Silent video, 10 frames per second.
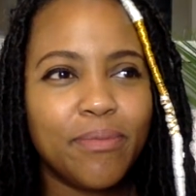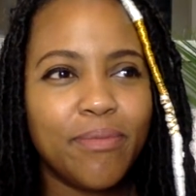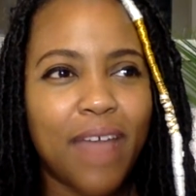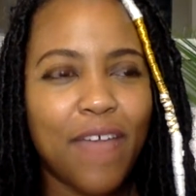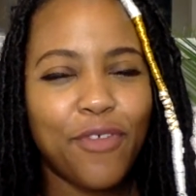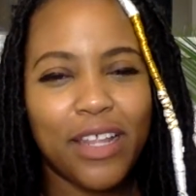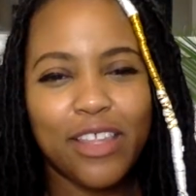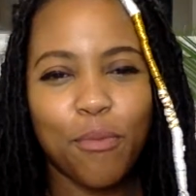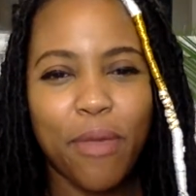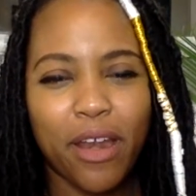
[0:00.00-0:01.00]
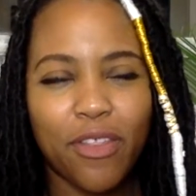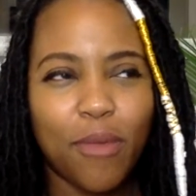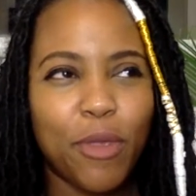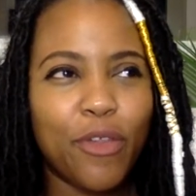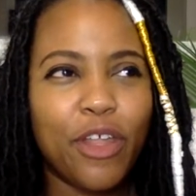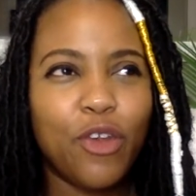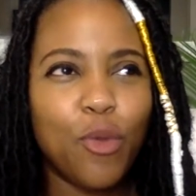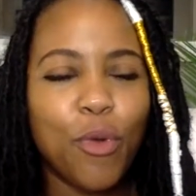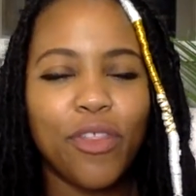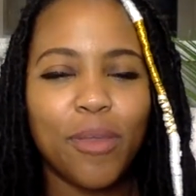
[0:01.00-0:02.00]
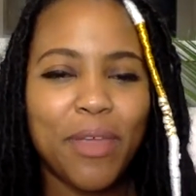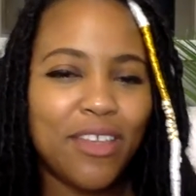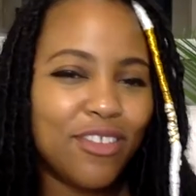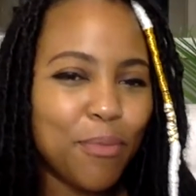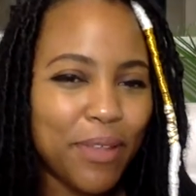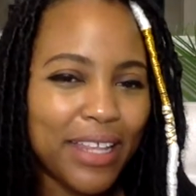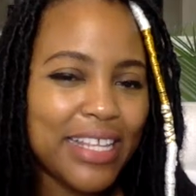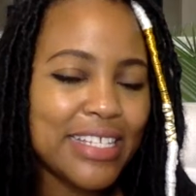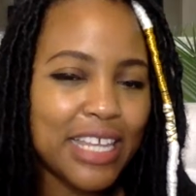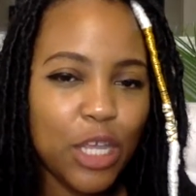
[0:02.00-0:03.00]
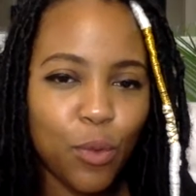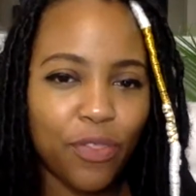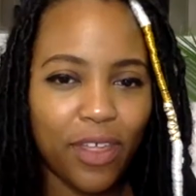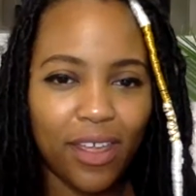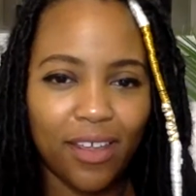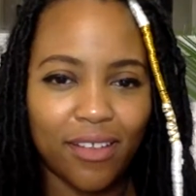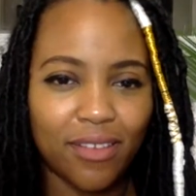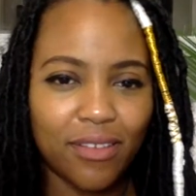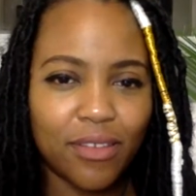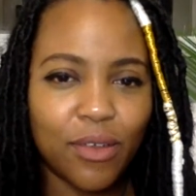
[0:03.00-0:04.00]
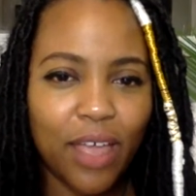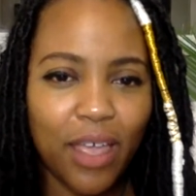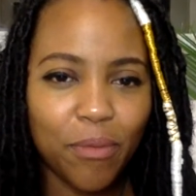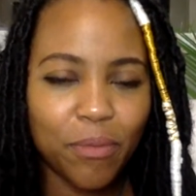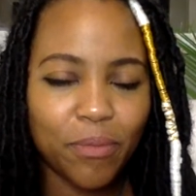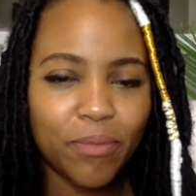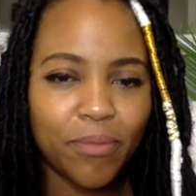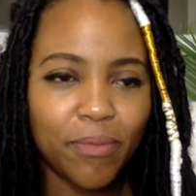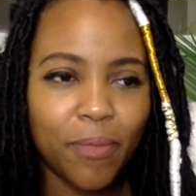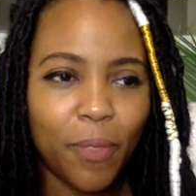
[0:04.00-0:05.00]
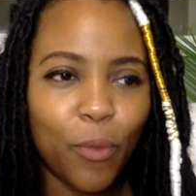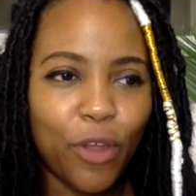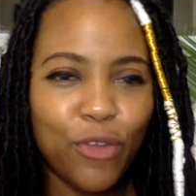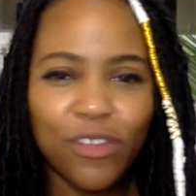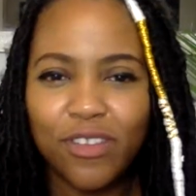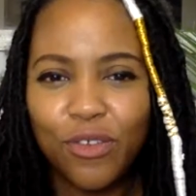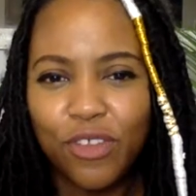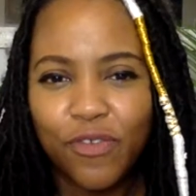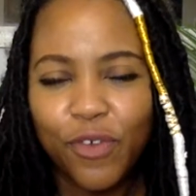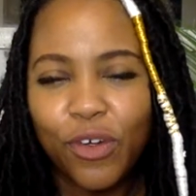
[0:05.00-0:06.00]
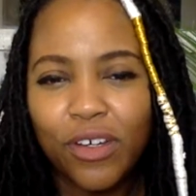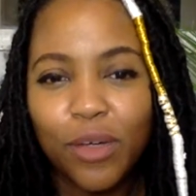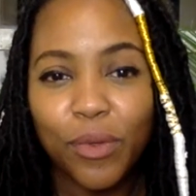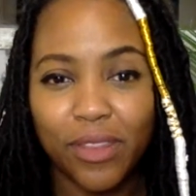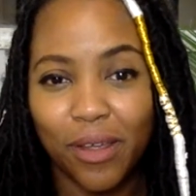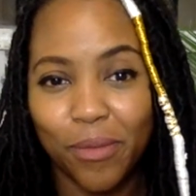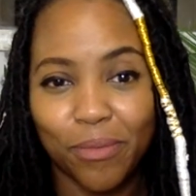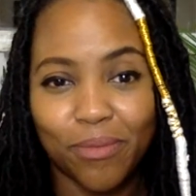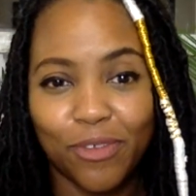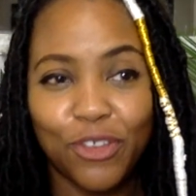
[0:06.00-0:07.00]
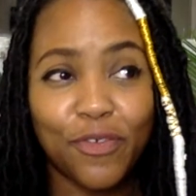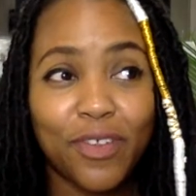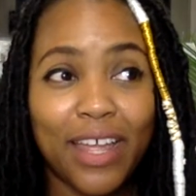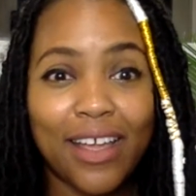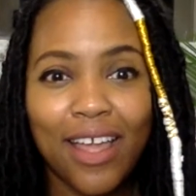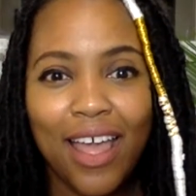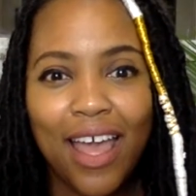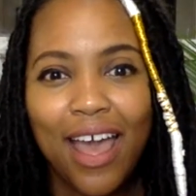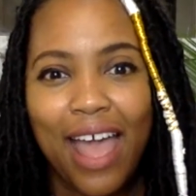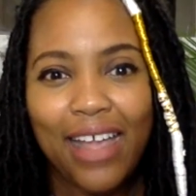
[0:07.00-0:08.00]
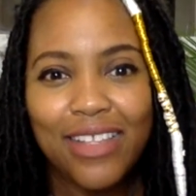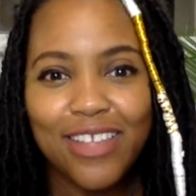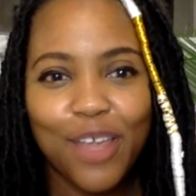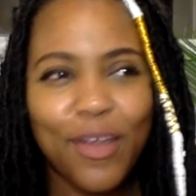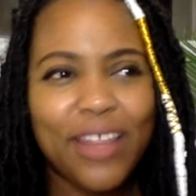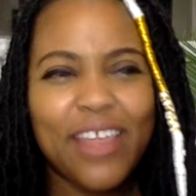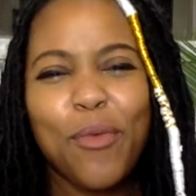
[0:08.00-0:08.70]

I feel like they're better than me or they know more than me. It should be like this equal thing, okay? Where you just feel good with them. You just feel like I can tell you anything.